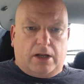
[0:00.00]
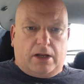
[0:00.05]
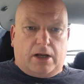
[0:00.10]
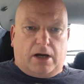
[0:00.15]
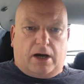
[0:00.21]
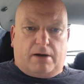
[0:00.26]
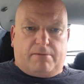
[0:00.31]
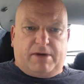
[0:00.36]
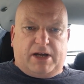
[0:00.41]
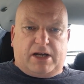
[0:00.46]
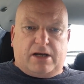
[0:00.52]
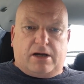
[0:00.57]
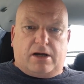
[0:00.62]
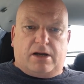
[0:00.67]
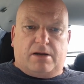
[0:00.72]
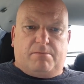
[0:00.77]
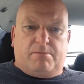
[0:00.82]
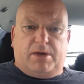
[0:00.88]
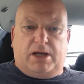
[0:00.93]
Now,
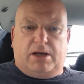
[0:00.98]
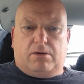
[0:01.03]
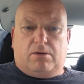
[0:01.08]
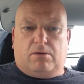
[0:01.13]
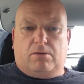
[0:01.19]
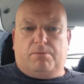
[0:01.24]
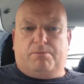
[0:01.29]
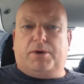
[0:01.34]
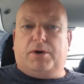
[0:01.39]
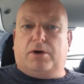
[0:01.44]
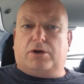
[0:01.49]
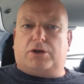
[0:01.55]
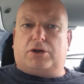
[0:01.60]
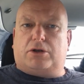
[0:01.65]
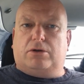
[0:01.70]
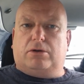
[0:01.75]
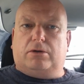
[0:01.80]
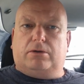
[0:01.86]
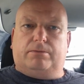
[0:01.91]
regarding my own
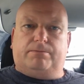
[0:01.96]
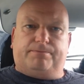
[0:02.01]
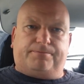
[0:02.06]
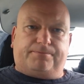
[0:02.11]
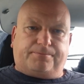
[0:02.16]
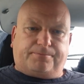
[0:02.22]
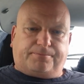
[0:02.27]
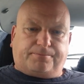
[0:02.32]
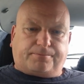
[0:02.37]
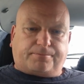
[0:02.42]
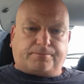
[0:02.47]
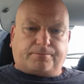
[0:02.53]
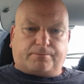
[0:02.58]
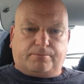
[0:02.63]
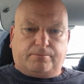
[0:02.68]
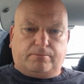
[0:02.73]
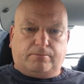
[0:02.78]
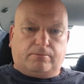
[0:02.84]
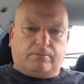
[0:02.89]
personal
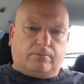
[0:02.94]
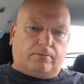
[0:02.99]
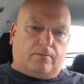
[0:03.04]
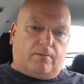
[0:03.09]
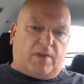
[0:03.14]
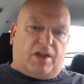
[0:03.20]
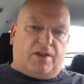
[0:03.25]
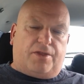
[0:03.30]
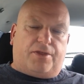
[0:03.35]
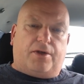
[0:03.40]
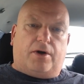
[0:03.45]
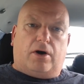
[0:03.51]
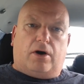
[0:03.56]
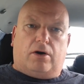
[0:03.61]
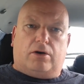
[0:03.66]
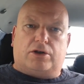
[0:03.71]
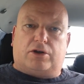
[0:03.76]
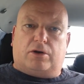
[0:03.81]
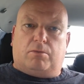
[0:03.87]

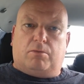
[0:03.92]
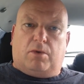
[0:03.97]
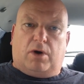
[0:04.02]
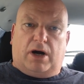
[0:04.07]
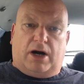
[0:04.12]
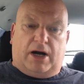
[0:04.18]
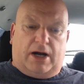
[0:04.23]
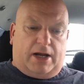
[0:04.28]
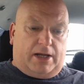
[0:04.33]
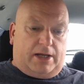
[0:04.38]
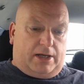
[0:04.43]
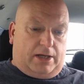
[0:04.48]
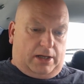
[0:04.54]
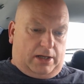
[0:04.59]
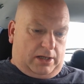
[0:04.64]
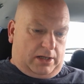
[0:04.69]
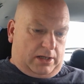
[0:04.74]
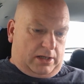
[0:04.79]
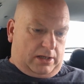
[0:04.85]
thoughts on why,
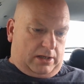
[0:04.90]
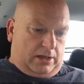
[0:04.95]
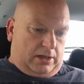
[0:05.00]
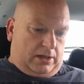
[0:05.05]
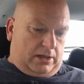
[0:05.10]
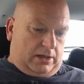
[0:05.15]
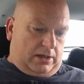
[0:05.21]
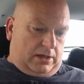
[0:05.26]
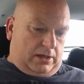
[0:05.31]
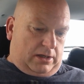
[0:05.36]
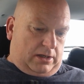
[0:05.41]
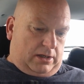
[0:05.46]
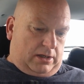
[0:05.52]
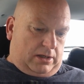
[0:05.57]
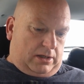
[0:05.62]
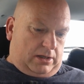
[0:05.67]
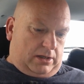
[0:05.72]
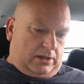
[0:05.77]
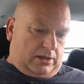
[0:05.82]

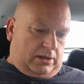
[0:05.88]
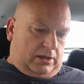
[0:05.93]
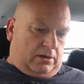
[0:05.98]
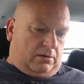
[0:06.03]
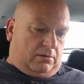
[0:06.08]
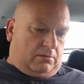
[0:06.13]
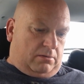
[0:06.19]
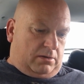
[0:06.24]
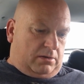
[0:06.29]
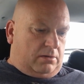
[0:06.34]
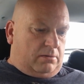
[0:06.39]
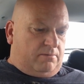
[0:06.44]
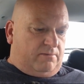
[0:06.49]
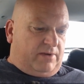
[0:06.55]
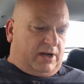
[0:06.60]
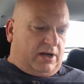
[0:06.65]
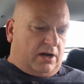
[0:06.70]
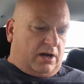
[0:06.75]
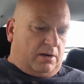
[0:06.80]
you know,
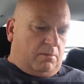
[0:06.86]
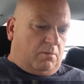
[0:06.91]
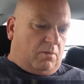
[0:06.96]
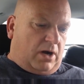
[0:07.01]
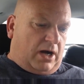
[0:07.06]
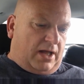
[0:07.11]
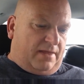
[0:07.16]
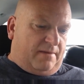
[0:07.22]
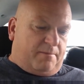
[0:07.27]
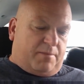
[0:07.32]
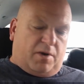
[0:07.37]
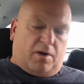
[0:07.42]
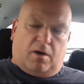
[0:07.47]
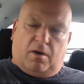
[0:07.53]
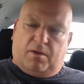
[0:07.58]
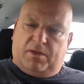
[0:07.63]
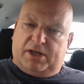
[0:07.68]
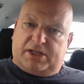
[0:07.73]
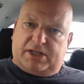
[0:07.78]
regarding why they
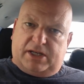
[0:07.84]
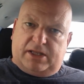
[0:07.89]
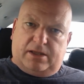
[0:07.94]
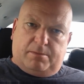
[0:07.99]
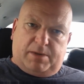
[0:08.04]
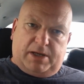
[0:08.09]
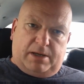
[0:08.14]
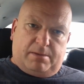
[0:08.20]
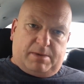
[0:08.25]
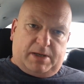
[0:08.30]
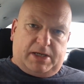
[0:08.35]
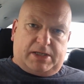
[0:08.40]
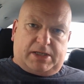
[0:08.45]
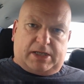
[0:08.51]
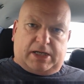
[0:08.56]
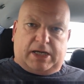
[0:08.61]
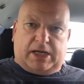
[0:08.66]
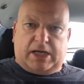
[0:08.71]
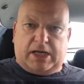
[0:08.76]
brought this in the
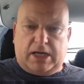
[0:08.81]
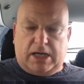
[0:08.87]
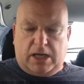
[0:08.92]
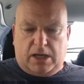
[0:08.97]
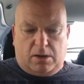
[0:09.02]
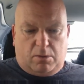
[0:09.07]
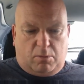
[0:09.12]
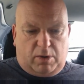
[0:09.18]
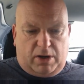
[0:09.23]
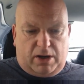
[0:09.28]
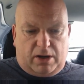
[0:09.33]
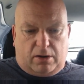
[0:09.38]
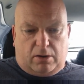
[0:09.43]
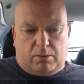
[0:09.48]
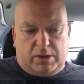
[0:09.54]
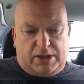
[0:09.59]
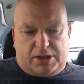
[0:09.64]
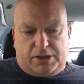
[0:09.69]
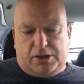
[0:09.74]
BBC, we
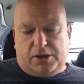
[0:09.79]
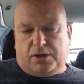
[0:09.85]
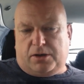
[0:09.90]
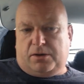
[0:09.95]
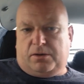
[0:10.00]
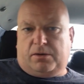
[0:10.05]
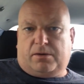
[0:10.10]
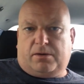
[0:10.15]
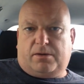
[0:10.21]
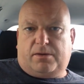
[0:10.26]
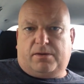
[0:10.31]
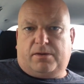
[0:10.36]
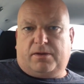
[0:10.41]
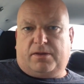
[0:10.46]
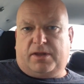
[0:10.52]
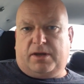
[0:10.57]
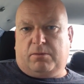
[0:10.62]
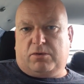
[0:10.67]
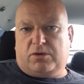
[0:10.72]
always knew
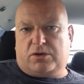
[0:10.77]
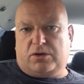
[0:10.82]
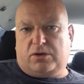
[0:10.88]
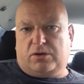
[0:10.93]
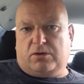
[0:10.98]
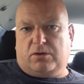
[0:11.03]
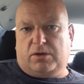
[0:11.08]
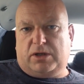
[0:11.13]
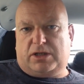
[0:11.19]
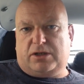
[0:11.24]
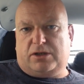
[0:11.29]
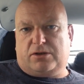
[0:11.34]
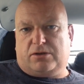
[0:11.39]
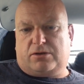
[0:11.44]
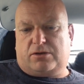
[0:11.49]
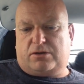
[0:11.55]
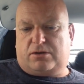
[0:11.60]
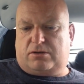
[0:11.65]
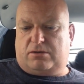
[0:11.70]
that they wasn't going to
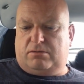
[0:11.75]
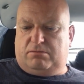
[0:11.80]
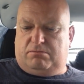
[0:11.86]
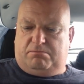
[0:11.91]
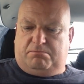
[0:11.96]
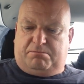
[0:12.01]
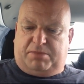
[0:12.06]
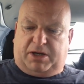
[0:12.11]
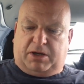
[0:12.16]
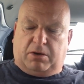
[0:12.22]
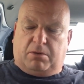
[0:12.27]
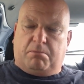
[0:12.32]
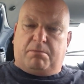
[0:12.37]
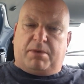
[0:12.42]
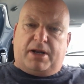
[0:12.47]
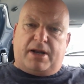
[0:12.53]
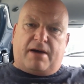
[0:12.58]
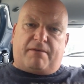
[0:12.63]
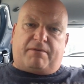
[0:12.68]
just
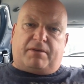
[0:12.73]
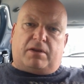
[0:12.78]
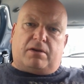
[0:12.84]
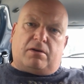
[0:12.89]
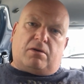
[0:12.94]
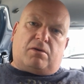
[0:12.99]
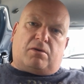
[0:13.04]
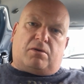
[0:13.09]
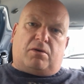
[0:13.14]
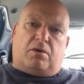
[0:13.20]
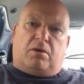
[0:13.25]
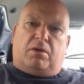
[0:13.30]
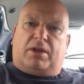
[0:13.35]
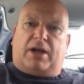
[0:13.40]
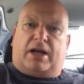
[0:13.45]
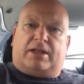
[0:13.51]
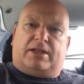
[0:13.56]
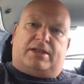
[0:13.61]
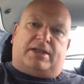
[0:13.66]
become benevolent good
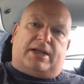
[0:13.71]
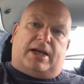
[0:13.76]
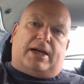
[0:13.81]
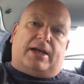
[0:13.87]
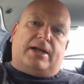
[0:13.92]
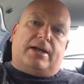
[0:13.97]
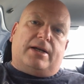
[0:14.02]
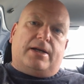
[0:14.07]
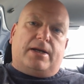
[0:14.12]
old auntie